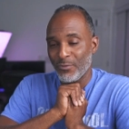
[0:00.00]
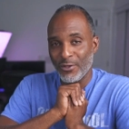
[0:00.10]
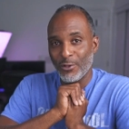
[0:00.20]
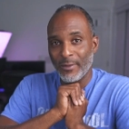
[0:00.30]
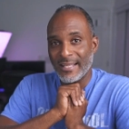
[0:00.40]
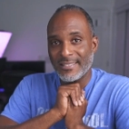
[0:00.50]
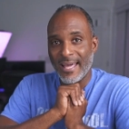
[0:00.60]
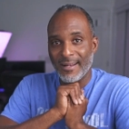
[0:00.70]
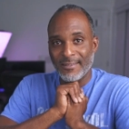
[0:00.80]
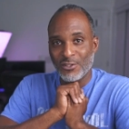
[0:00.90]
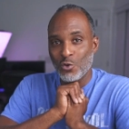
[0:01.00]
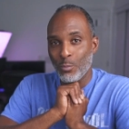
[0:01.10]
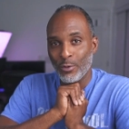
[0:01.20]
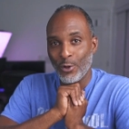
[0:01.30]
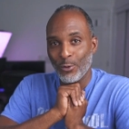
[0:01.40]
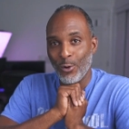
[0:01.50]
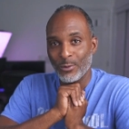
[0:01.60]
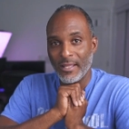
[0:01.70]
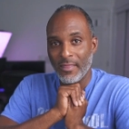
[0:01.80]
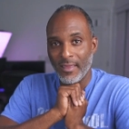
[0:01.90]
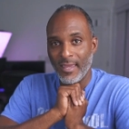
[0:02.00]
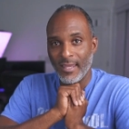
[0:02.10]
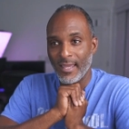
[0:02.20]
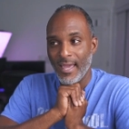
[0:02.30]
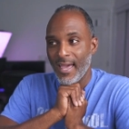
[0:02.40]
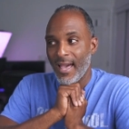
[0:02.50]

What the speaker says: you know, that's not a Supernote only thing.